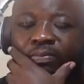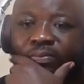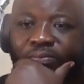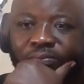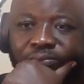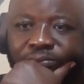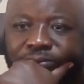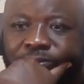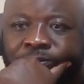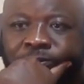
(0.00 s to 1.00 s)

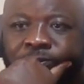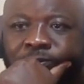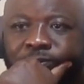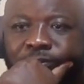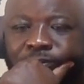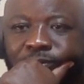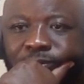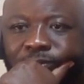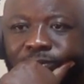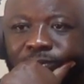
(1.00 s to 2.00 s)

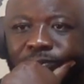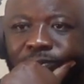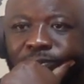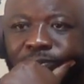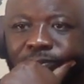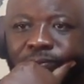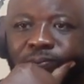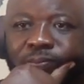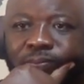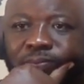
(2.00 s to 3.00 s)

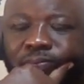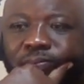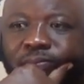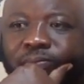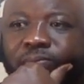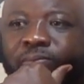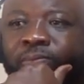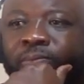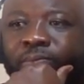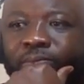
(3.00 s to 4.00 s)

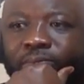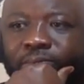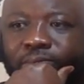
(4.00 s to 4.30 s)
The person shown says nothing.